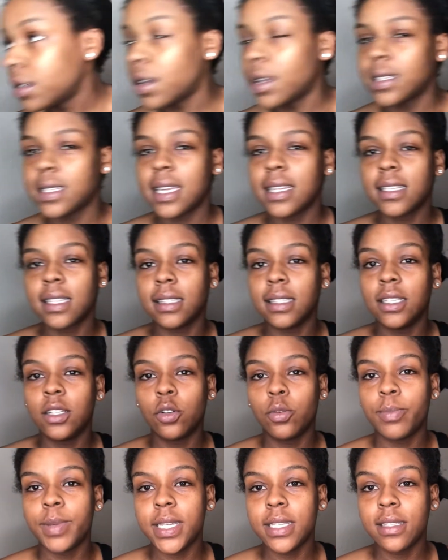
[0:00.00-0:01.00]
take the little
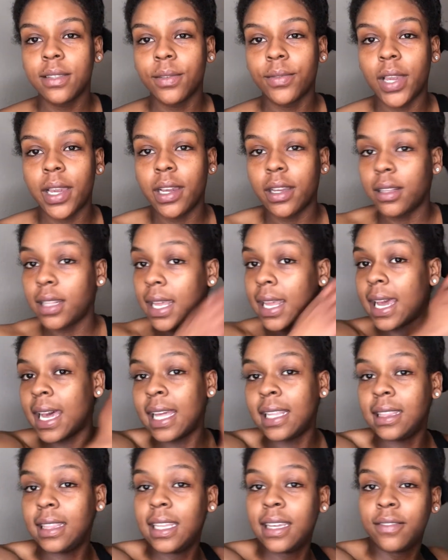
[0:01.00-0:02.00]
piece of hair that
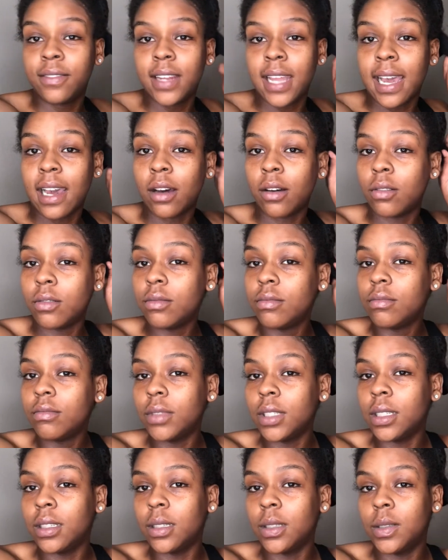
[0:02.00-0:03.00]
I left out
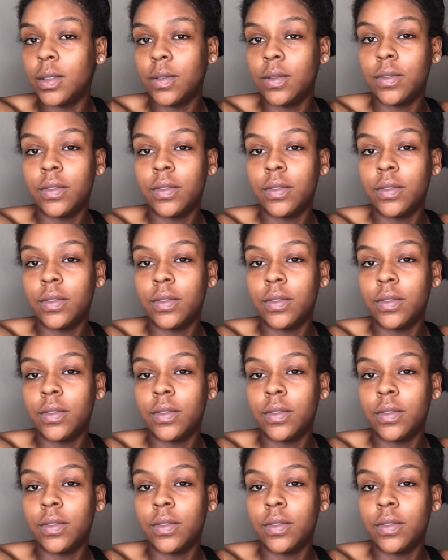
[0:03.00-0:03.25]
of